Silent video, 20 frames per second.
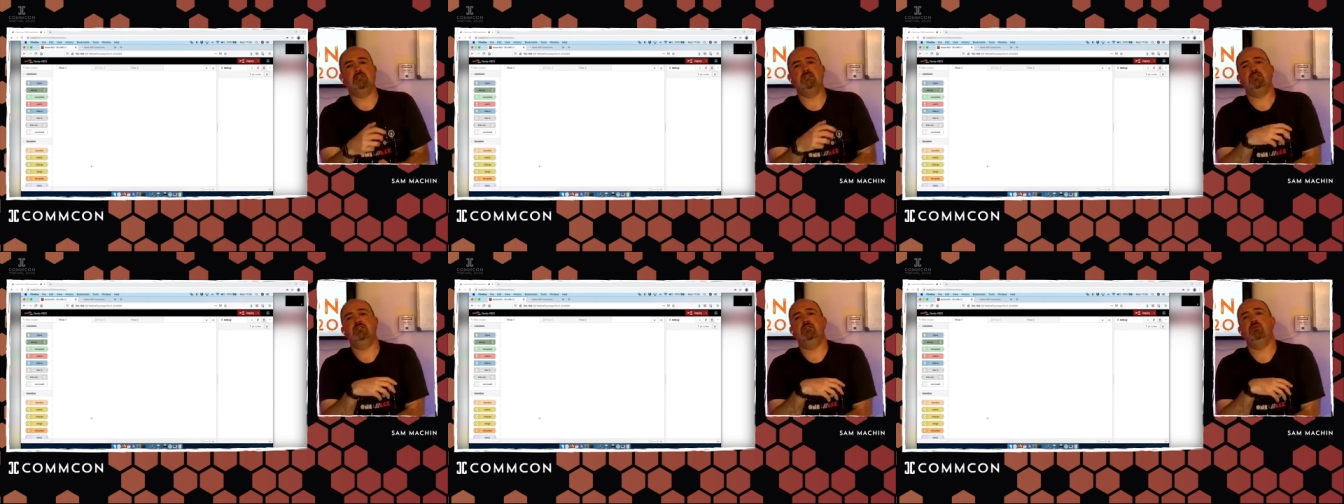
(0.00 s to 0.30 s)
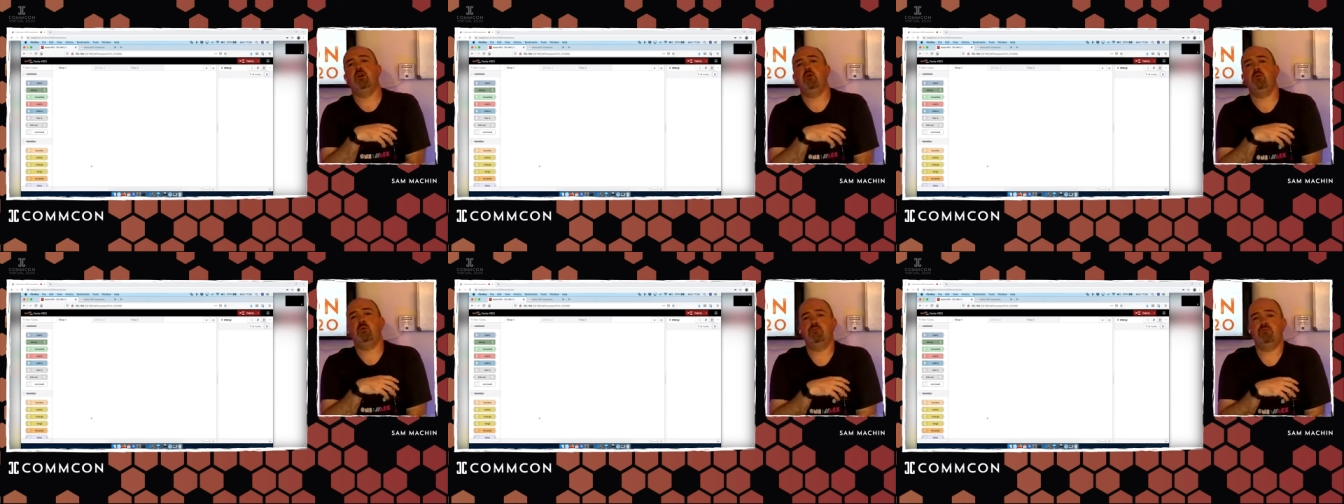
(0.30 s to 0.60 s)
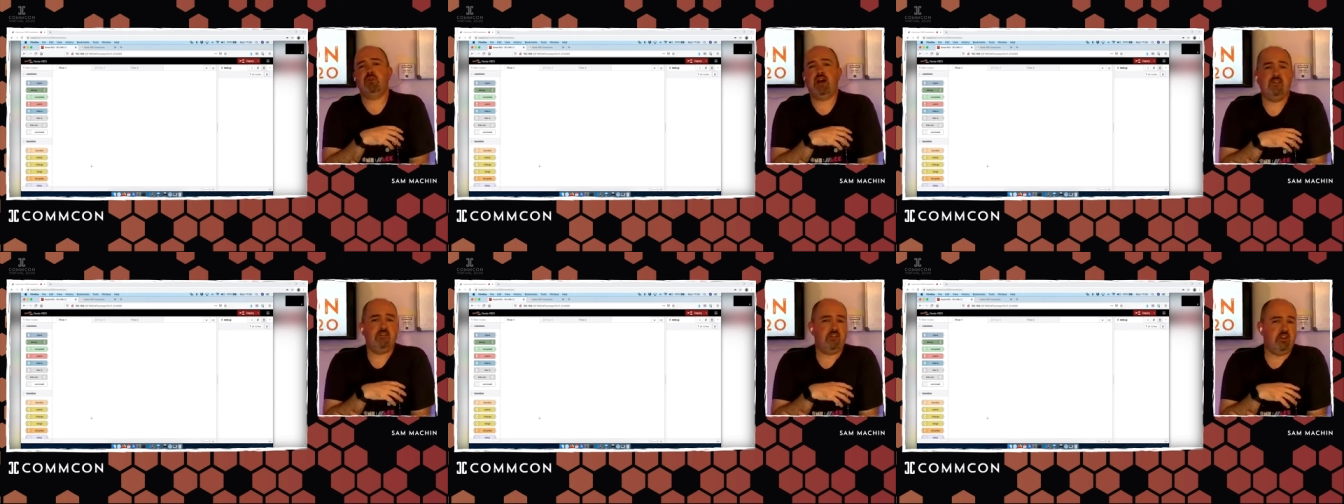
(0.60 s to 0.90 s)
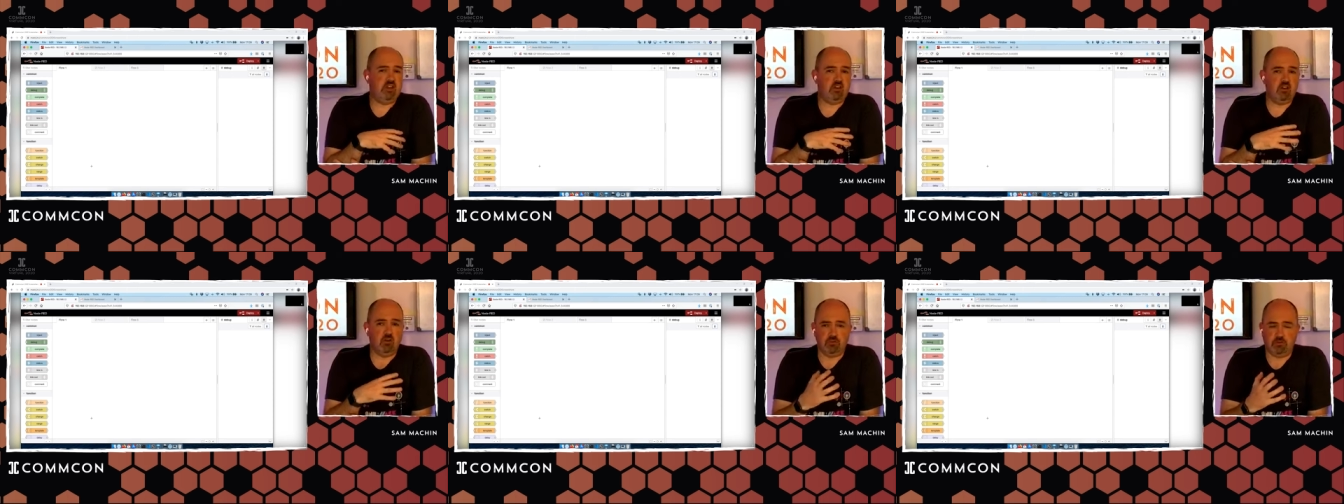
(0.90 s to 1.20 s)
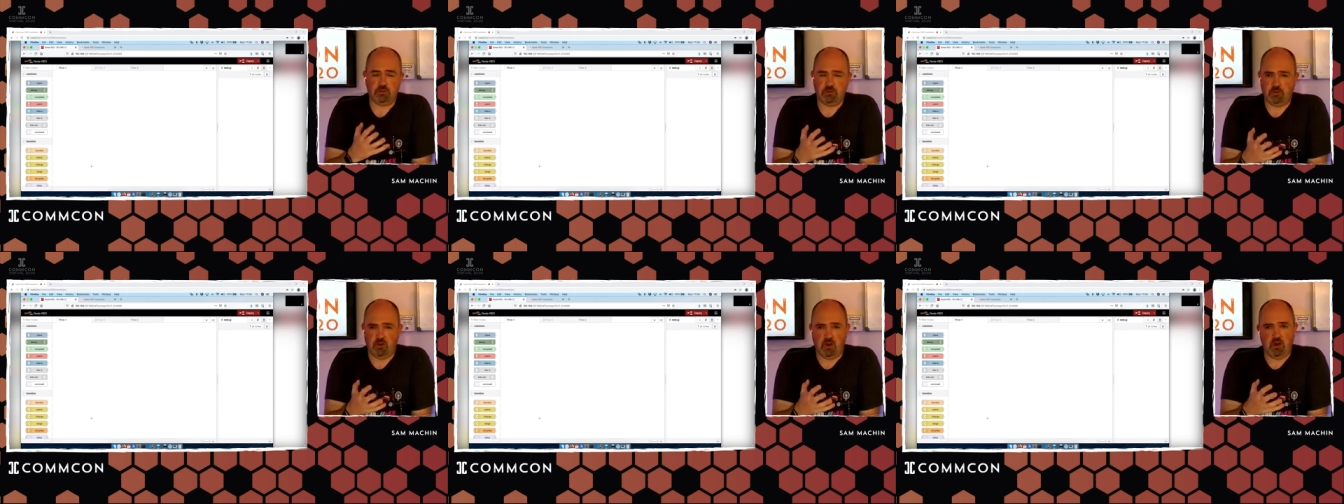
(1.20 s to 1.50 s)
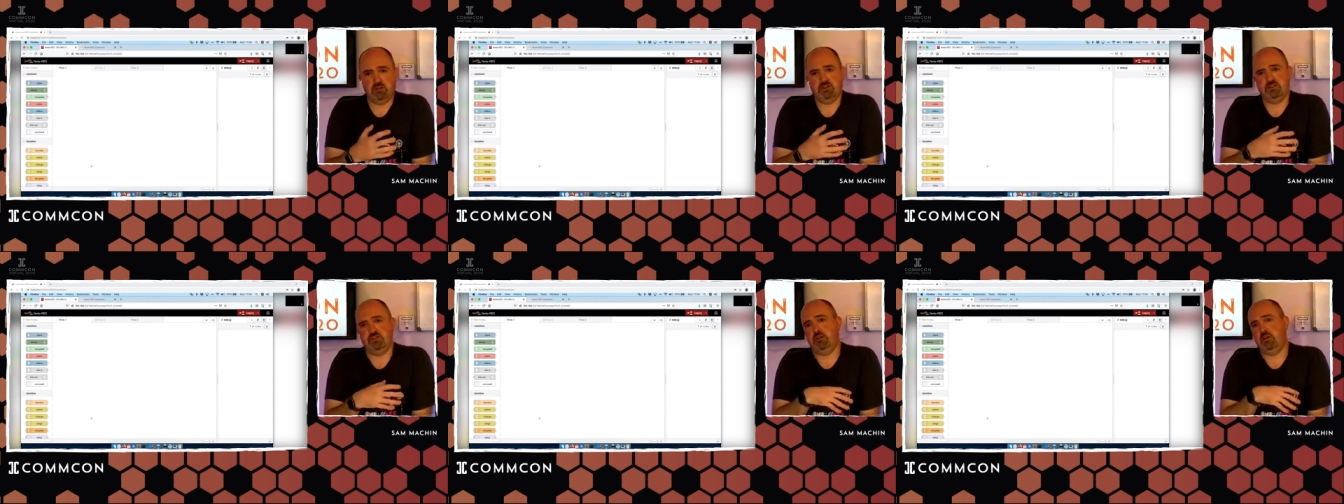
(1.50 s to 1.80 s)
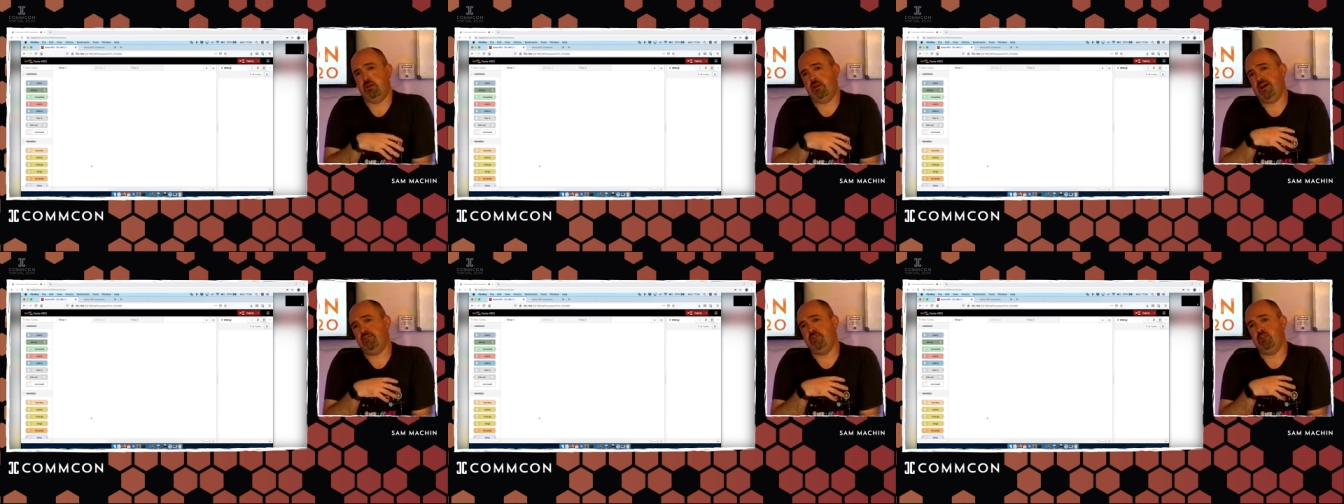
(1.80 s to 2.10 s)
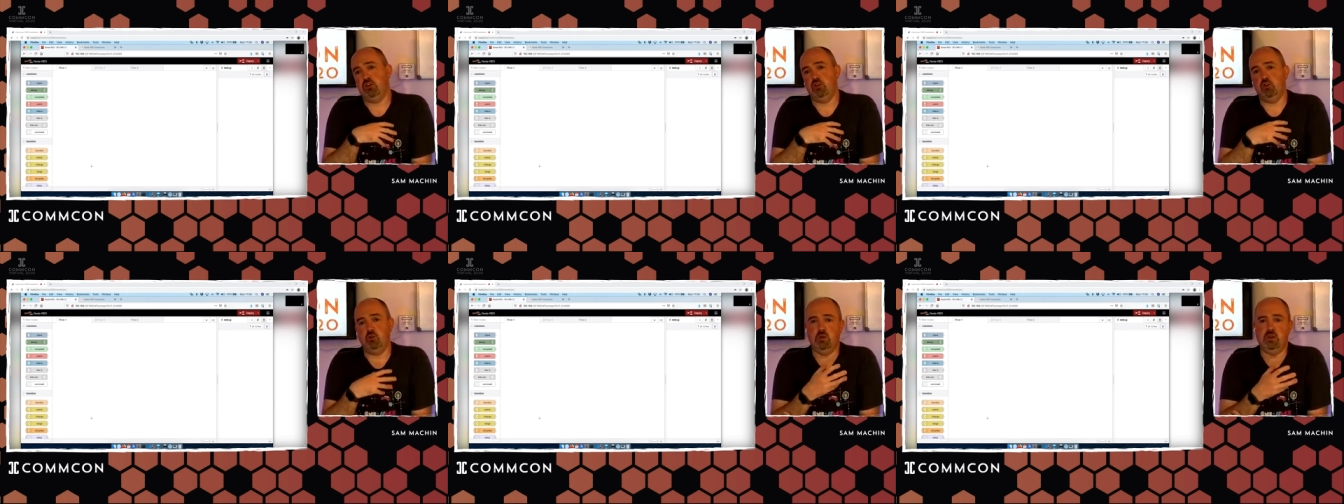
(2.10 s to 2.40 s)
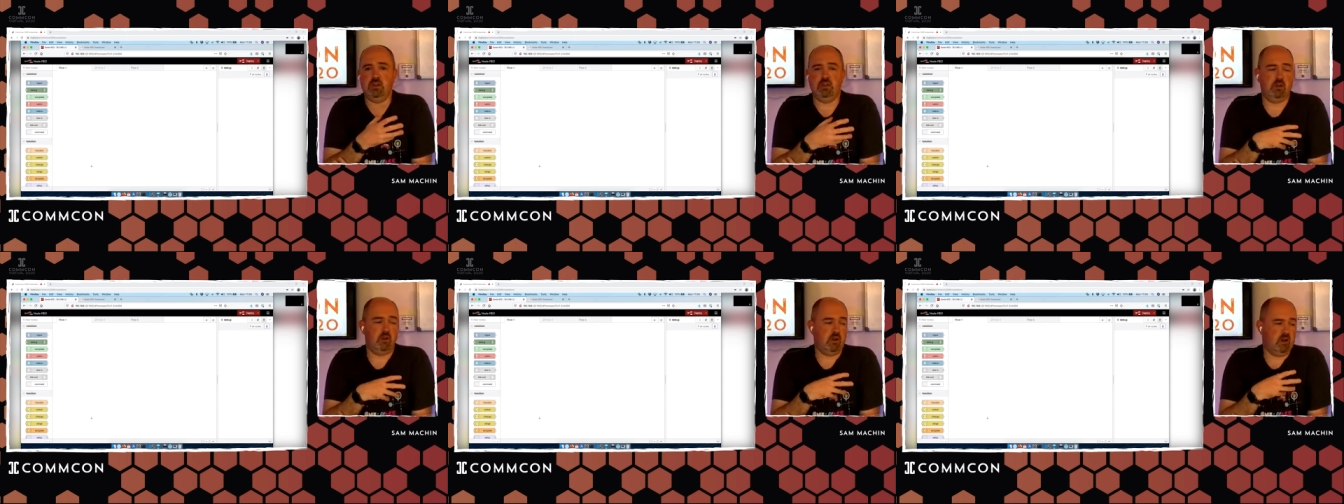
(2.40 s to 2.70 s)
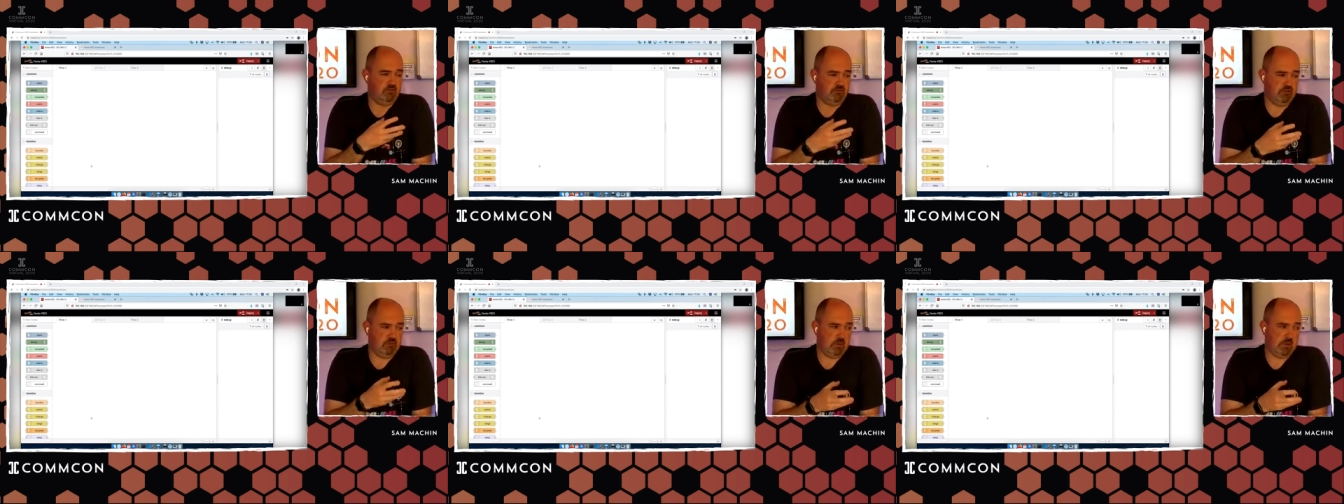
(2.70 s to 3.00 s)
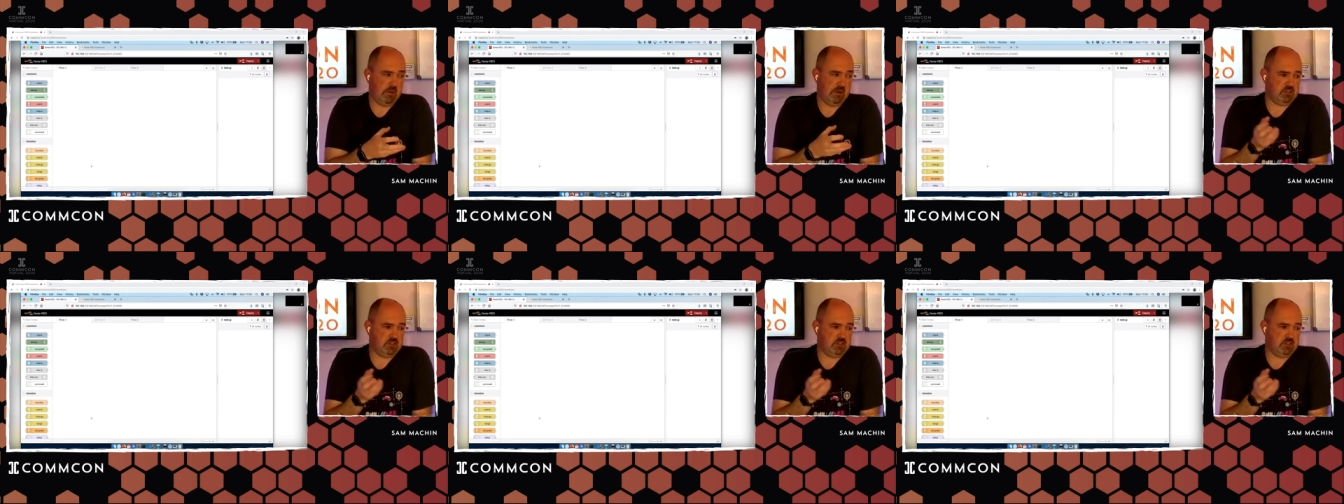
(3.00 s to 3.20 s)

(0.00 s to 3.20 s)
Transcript: and you don't have any config files, and you don't have a GUI, you don't have